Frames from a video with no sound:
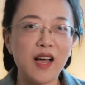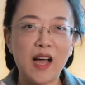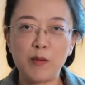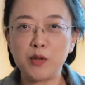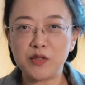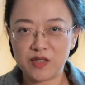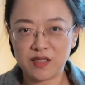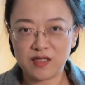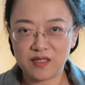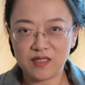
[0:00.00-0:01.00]
happened,
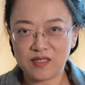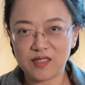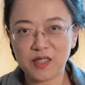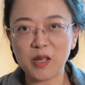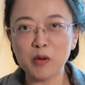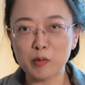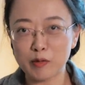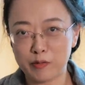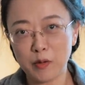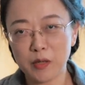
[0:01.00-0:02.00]
you know,
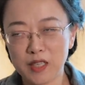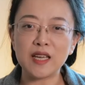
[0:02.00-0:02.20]
before.